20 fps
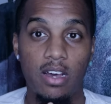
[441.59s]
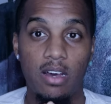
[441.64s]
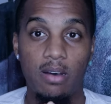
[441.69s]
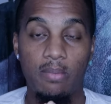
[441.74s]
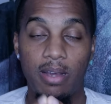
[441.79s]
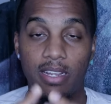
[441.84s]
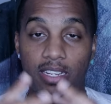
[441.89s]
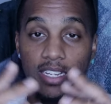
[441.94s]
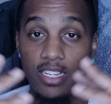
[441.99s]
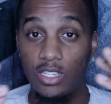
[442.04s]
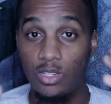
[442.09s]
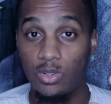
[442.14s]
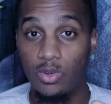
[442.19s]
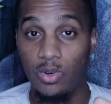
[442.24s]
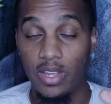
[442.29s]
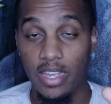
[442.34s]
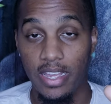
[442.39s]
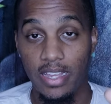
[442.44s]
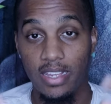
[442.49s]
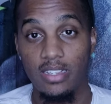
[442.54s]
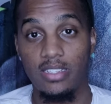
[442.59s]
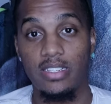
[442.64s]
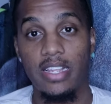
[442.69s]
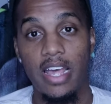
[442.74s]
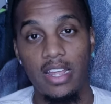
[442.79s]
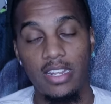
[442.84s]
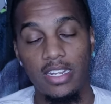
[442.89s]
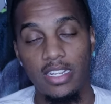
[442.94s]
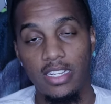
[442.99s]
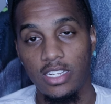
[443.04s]
Um, my Discord is
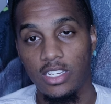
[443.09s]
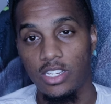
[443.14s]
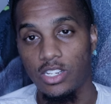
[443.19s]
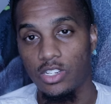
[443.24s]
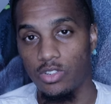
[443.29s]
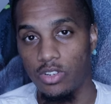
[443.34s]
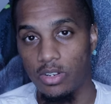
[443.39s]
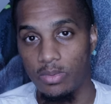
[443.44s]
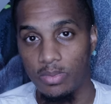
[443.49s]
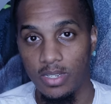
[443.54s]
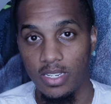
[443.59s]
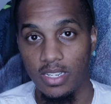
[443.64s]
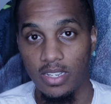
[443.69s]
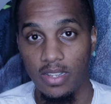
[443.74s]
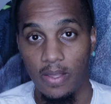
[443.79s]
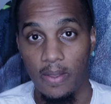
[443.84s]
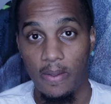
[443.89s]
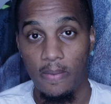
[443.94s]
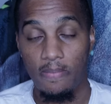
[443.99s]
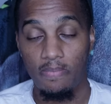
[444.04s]
down in the description.